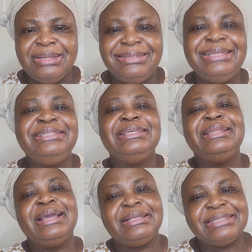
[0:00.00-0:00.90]

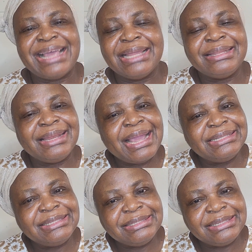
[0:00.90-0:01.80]
dizziness, and
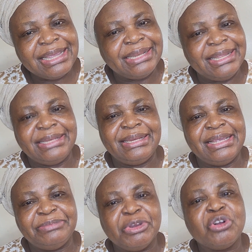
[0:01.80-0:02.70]

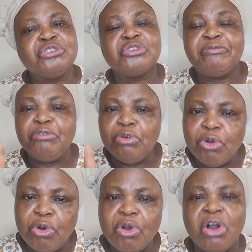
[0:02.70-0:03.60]
lightheadedness because of
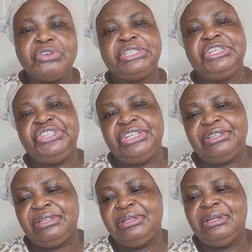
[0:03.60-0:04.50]
low oxygen.
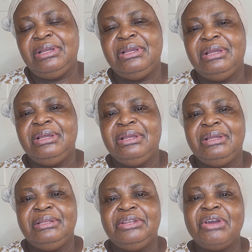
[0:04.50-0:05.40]

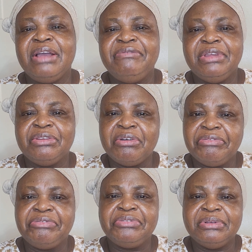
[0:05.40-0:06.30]
They don't have
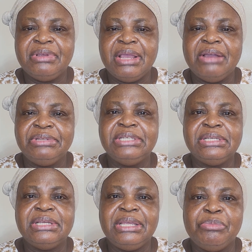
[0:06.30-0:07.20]
enough healthy
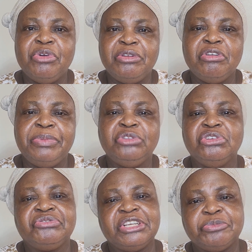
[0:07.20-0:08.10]
hemoglobin to
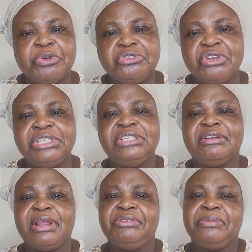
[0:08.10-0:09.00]
transport oxygen
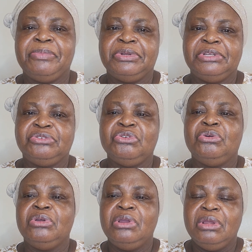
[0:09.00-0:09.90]
around the body.
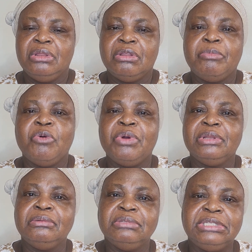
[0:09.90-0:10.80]
So, number
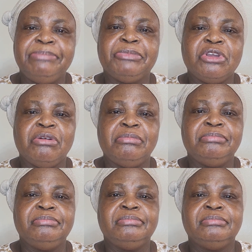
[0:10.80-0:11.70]
one symptom
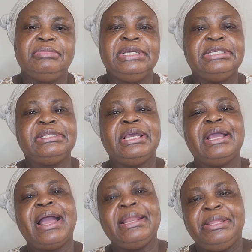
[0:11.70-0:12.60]
is
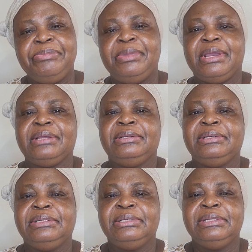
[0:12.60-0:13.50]
anemia.
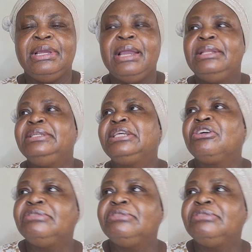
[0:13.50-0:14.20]
The second